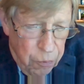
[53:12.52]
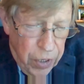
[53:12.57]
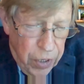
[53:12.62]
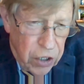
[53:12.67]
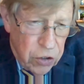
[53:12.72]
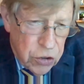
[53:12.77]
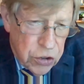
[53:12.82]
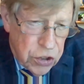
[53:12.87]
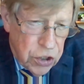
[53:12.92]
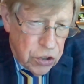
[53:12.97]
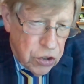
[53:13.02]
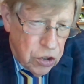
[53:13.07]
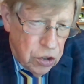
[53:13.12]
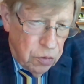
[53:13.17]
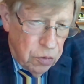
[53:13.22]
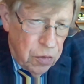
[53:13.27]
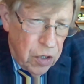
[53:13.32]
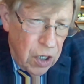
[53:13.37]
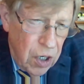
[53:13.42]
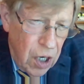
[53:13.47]
better
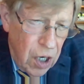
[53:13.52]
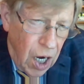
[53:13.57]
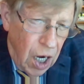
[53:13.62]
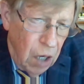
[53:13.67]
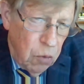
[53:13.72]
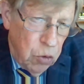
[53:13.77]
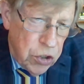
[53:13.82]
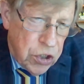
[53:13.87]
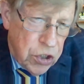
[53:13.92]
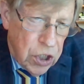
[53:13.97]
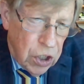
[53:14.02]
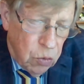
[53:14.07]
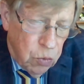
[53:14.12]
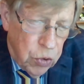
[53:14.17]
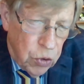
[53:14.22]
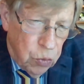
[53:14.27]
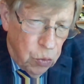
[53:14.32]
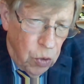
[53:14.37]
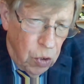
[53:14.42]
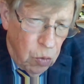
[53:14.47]
system. I would stick
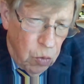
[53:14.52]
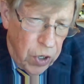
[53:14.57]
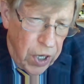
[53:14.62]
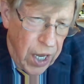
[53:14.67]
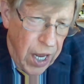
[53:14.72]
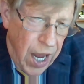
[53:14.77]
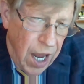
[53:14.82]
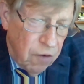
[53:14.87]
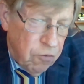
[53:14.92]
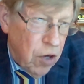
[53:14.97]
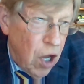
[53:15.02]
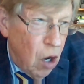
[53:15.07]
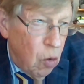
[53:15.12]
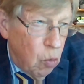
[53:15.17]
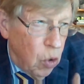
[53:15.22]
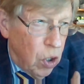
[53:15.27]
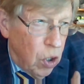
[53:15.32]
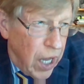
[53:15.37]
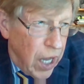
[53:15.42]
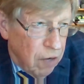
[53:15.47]
with what we have.
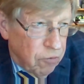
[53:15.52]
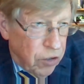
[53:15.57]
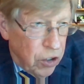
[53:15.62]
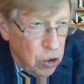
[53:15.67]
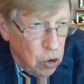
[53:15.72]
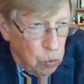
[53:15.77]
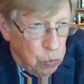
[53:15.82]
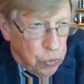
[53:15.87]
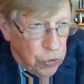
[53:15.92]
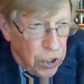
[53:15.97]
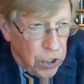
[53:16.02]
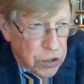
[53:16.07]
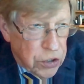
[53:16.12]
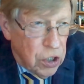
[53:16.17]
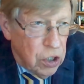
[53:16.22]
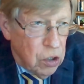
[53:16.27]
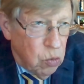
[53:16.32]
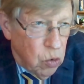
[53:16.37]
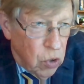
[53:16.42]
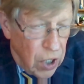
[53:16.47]
We'll have a new
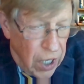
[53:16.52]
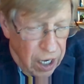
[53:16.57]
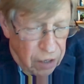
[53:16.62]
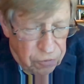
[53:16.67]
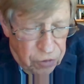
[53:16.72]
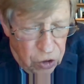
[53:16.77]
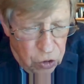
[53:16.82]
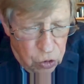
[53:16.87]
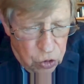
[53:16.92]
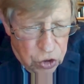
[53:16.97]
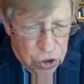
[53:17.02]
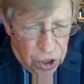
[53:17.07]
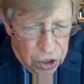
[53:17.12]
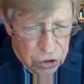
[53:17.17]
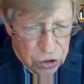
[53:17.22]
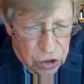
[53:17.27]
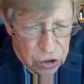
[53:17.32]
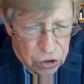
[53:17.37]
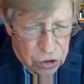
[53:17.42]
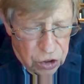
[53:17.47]
president. We'll have new
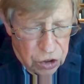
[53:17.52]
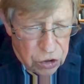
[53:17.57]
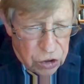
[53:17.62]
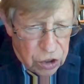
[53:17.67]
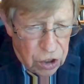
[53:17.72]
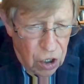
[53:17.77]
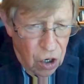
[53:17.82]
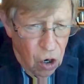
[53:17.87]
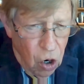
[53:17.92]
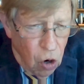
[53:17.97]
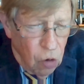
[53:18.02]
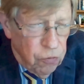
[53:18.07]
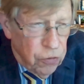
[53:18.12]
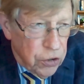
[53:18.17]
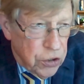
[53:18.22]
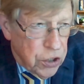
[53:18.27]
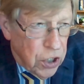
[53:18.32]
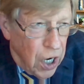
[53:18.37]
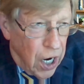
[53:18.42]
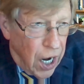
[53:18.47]
justices
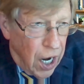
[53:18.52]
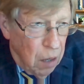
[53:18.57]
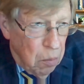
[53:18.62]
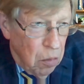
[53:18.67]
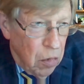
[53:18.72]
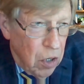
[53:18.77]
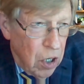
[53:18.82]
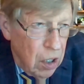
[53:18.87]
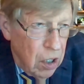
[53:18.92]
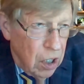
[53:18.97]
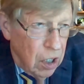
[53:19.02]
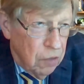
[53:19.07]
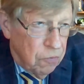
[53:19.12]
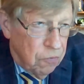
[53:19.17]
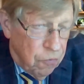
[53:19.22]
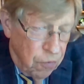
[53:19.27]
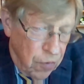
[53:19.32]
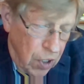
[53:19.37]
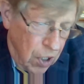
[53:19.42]
over time. It